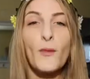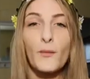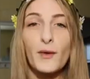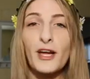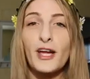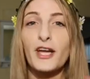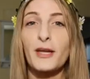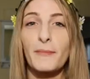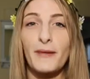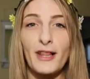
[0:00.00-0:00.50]

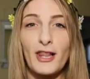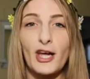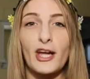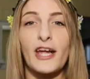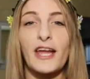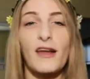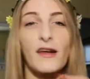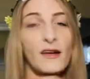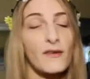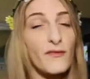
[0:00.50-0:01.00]
We're gonna be
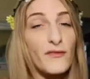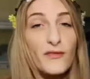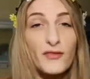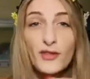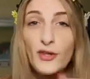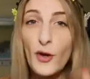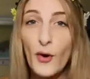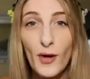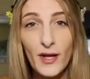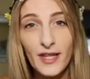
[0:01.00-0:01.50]
looking
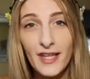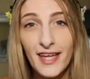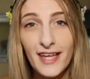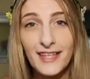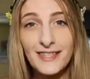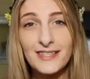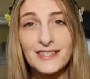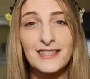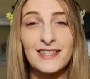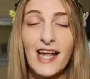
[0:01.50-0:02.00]

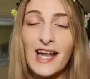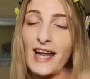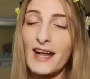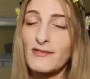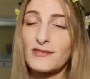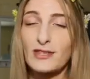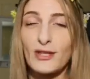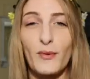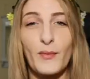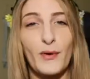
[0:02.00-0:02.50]
flawless, not
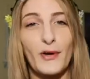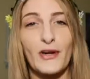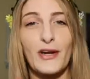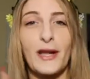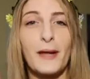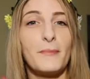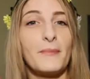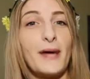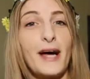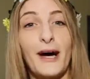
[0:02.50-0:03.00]
have to
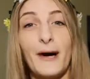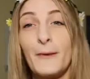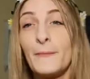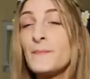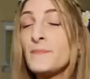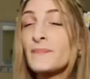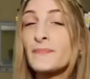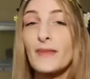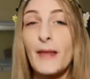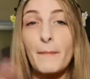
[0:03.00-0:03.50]
worry
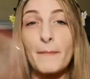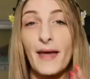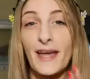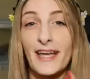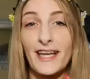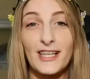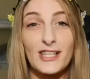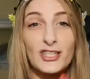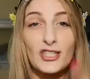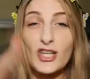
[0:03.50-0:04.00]
about
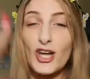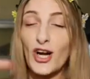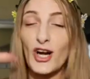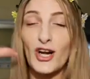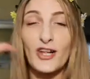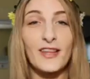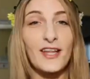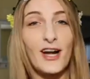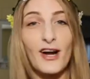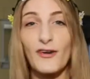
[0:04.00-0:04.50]
making
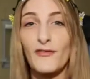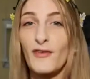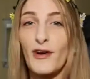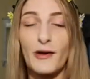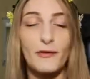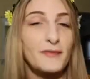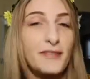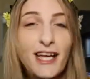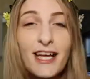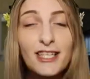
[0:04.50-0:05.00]
sure that our
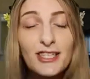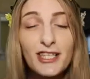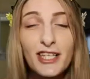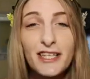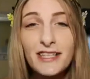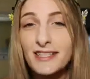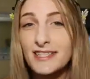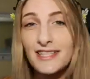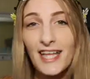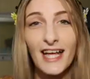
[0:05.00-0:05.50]

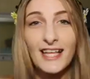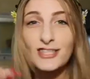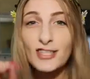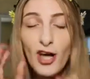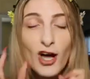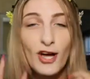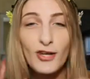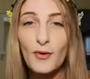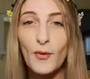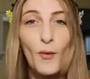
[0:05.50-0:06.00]
foundation stays
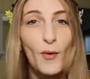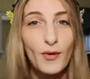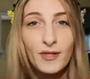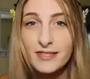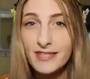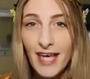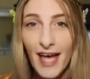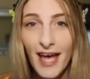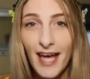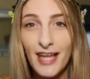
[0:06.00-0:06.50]
on all
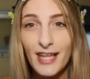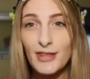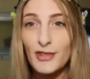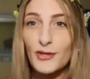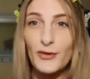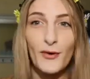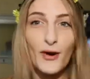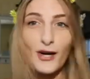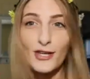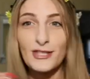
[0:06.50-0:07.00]
day
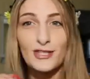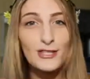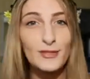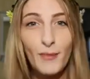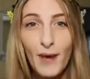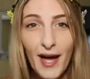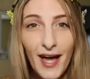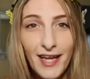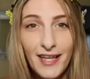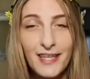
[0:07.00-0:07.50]
through our
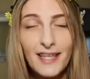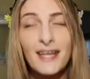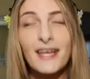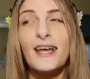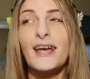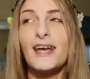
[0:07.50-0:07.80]
sweat.